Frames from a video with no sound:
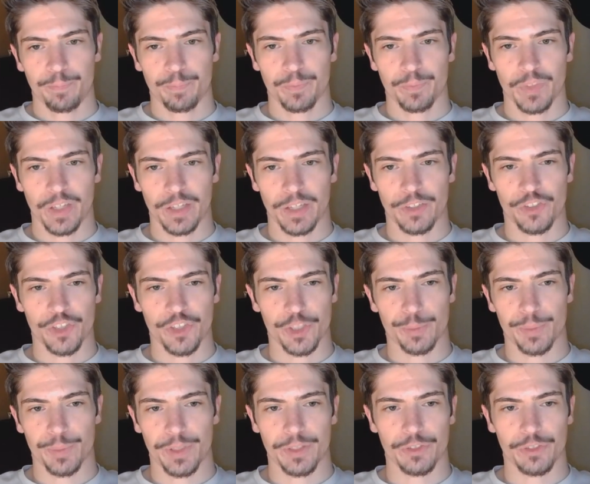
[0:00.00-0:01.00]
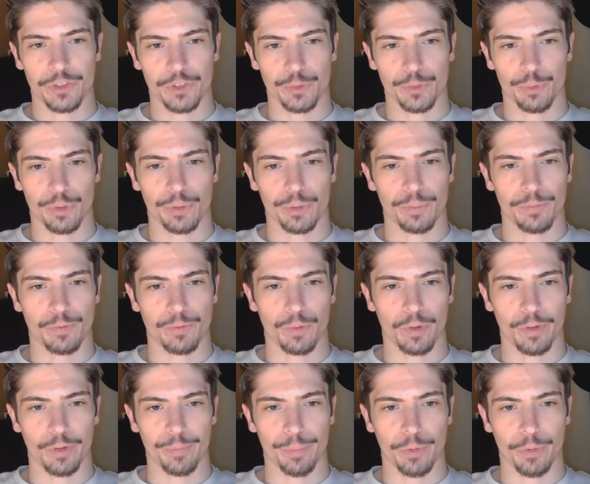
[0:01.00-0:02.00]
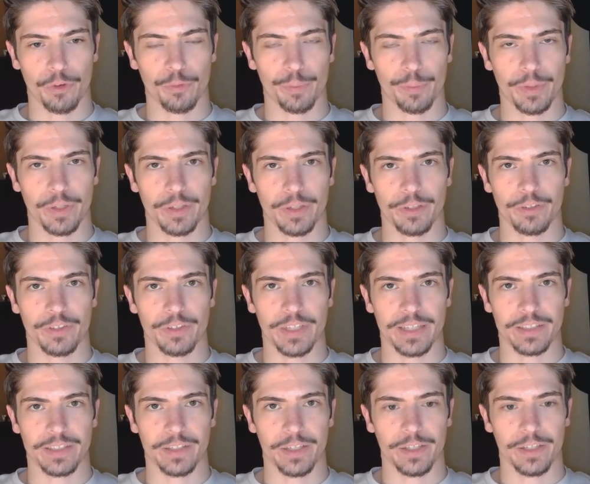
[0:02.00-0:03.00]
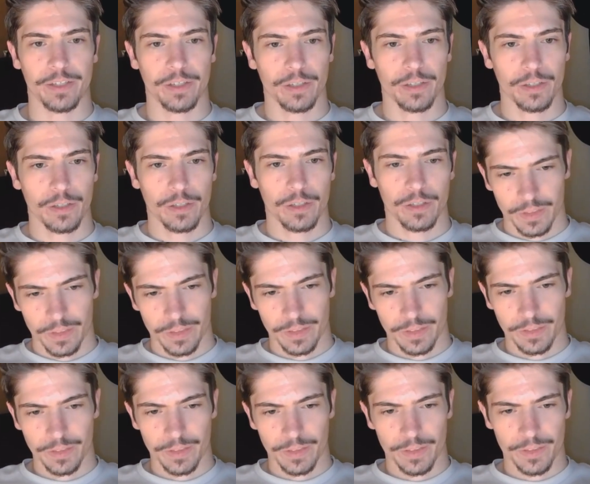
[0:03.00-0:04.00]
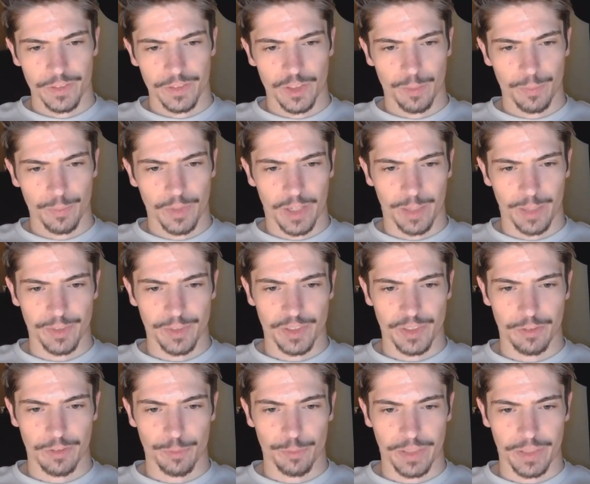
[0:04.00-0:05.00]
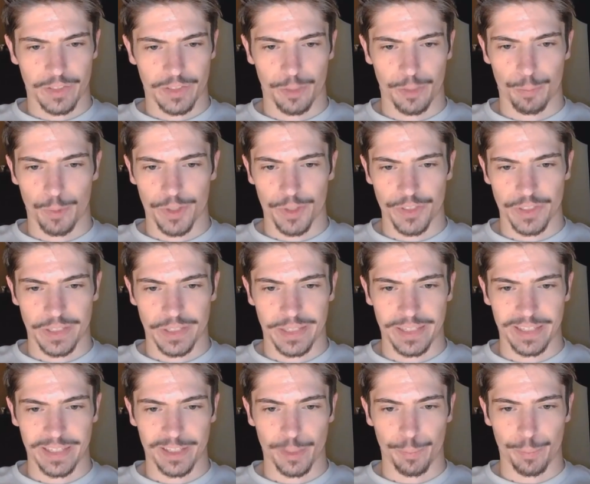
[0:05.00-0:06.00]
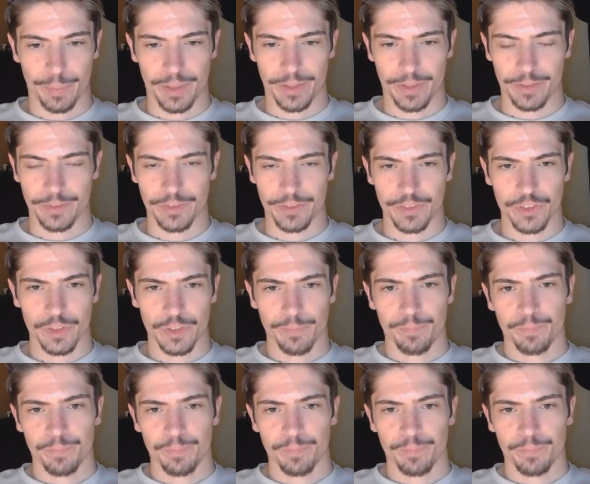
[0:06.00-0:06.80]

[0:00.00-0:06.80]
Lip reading: It just means there's room for improvement in your technique. And then sometimes it seems my tip wasn't heating the pins.